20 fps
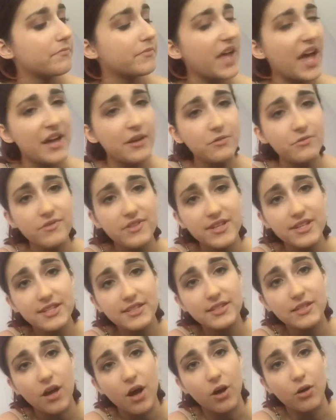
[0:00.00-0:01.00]
I don't think
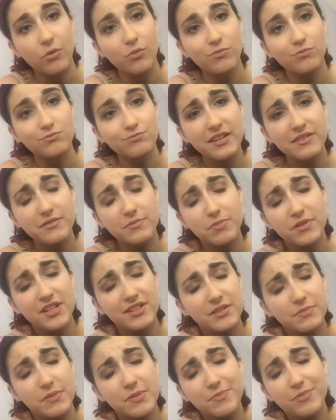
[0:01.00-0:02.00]
so.
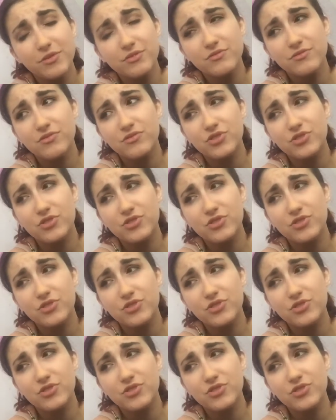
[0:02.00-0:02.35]
Because people